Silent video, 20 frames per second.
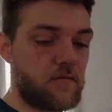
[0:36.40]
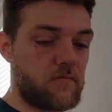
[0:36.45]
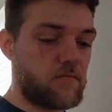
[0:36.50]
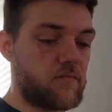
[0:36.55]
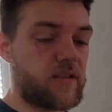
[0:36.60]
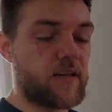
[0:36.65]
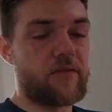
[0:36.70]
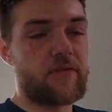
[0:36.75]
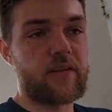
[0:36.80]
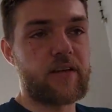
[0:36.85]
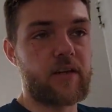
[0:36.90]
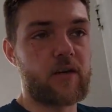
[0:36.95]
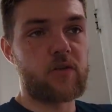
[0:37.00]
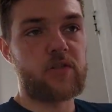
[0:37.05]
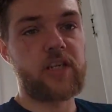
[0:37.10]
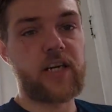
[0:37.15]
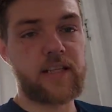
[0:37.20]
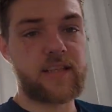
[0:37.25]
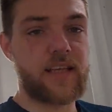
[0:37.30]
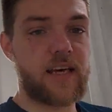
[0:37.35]
definitely go
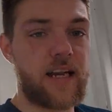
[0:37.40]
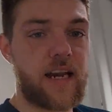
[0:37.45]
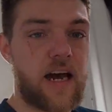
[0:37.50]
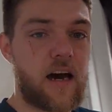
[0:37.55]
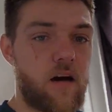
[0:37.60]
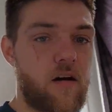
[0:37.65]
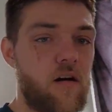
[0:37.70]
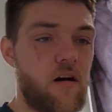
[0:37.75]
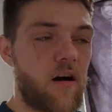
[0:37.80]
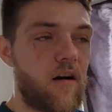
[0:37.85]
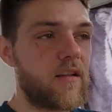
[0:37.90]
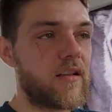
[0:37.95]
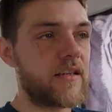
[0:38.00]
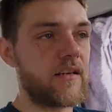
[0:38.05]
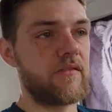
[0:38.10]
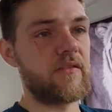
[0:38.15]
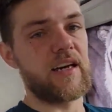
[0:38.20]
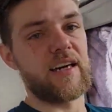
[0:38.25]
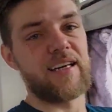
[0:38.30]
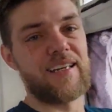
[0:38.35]
check that out. I'll
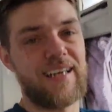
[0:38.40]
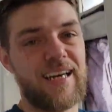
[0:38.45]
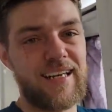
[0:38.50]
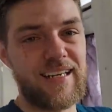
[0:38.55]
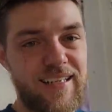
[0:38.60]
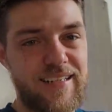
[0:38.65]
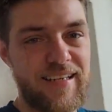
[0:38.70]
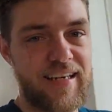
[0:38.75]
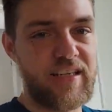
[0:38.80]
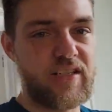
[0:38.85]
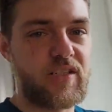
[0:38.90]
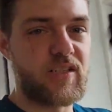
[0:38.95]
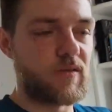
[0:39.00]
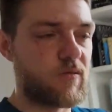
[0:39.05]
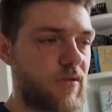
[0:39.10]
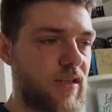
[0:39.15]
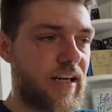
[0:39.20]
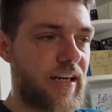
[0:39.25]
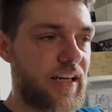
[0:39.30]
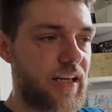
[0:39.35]
leave like an annotation
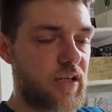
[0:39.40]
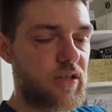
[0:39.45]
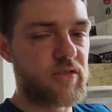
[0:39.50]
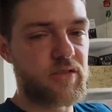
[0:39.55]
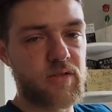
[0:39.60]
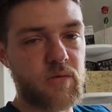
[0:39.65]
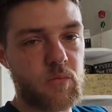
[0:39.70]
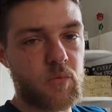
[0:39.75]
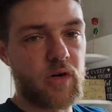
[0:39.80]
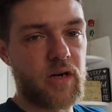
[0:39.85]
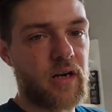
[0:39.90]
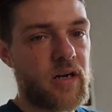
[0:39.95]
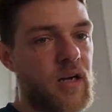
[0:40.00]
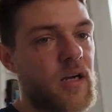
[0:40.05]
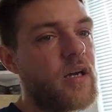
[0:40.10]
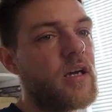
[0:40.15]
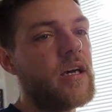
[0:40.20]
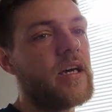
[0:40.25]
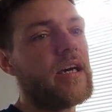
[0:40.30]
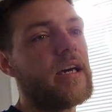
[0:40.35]
right here somewhere
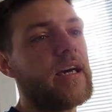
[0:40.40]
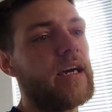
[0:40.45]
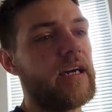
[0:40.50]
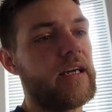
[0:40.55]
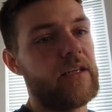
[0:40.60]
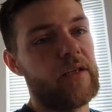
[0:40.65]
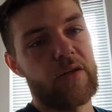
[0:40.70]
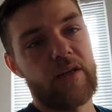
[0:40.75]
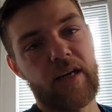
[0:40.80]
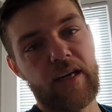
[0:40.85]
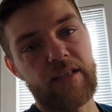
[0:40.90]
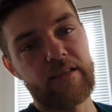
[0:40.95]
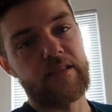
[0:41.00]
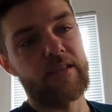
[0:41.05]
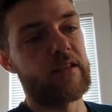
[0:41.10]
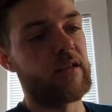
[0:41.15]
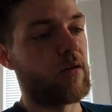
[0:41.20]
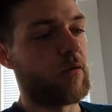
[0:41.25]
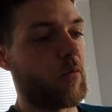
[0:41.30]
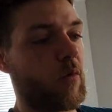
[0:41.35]
and you guys
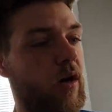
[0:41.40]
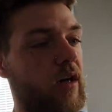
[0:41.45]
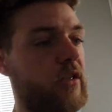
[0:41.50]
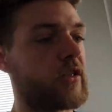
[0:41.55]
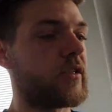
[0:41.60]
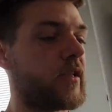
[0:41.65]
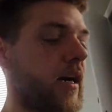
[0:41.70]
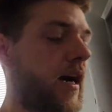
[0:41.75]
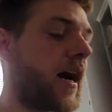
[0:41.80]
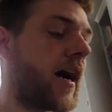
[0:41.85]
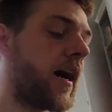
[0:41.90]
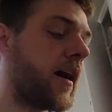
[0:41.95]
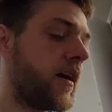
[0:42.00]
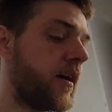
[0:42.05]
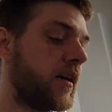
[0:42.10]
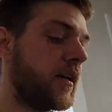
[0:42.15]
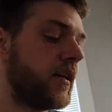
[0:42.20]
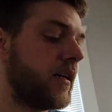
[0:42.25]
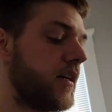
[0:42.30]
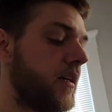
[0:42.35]
can go watch that.
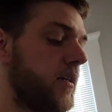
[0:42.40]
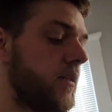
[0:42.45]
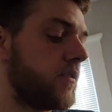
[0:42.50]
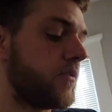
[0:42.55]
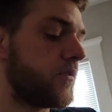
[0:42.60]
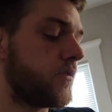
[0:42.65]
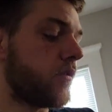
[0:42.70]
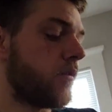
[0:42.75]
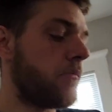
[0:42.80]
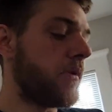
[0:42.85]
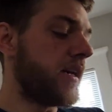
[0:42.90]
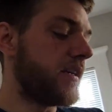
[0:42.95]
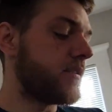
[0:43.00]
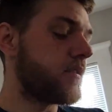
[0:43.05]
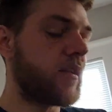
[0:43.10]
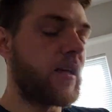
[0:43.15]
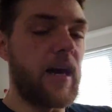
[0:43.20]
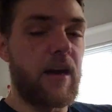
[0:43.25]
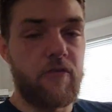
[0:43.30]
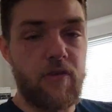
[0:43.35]
So
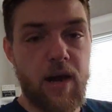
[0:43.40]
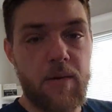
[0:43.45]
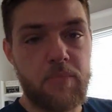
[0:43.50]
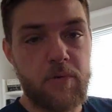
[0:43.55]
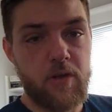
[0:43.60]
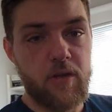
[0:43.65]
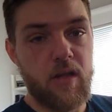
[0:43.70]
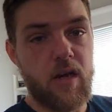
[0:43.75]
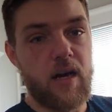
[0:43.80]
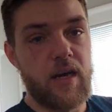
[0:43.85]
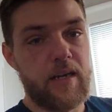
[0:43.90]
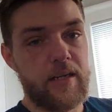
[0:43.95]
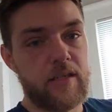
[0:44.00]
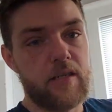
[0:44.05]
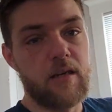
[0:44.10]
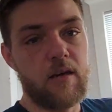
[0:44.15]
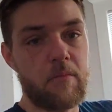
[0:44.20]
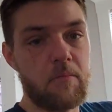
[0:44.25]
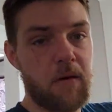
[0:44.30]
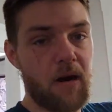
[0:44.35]
basically I Raptor lined
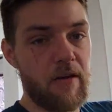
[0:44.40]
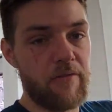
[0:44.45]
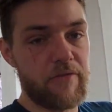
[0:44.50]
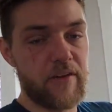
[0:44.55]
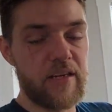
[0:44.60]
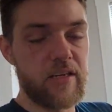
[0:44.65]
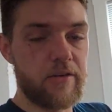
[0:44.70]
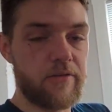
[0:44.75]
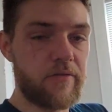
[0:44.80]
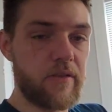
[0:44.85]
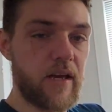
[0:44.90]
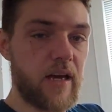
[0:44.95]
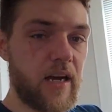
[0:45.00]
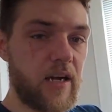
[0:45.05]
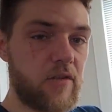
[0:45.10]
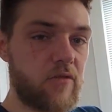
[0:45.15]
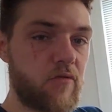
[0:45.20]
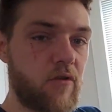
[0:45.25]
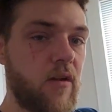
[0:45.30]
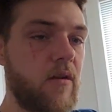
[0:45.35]
my fender
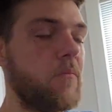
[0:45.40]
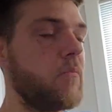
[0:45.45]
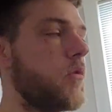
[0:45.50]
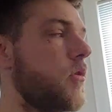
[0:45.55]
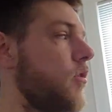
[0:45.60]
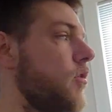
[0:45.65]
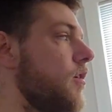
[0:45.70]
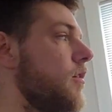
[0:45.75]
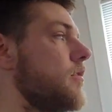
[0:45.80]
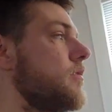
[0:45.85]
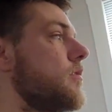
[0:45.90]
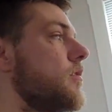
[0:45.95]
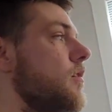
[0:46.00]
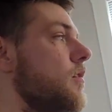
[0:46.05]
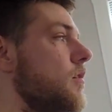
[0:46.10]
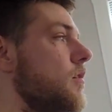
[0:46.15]
flares, running boards,